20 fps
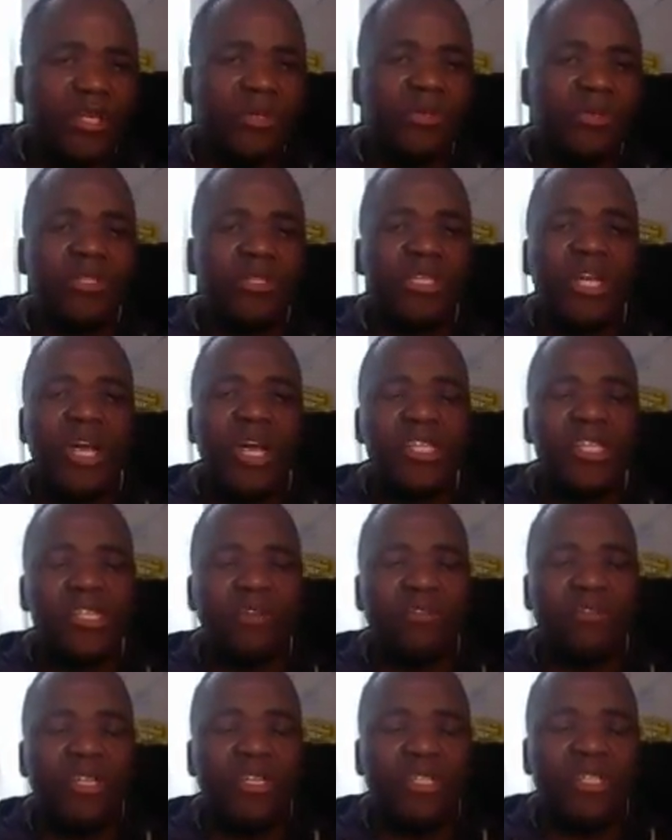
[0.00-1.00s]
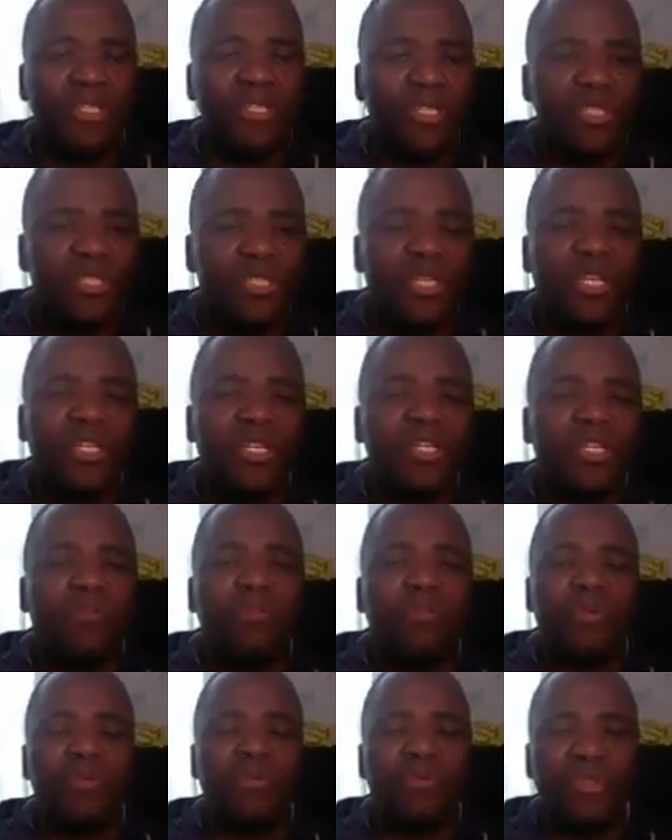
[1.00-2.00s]
good. The guys are very detailed, are
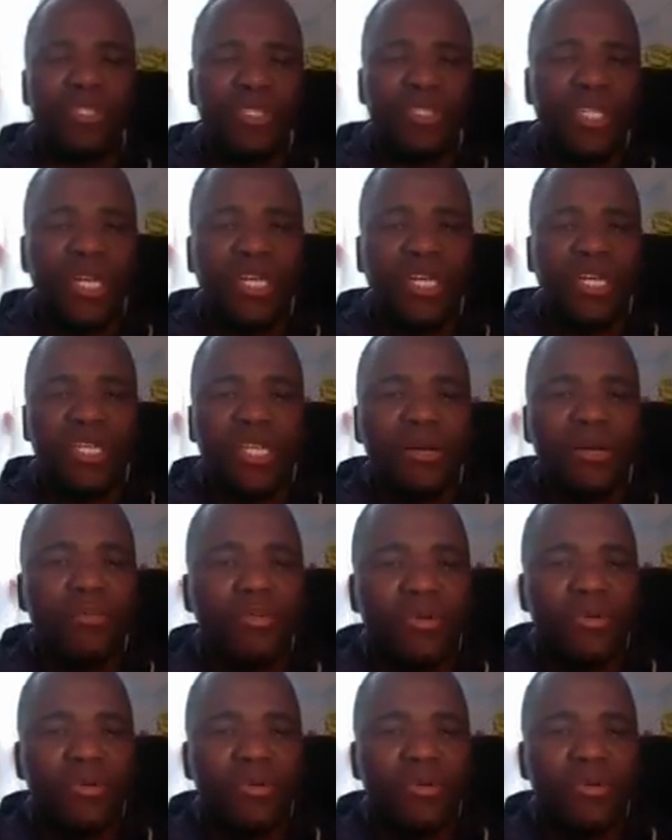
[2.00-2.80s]
professional in their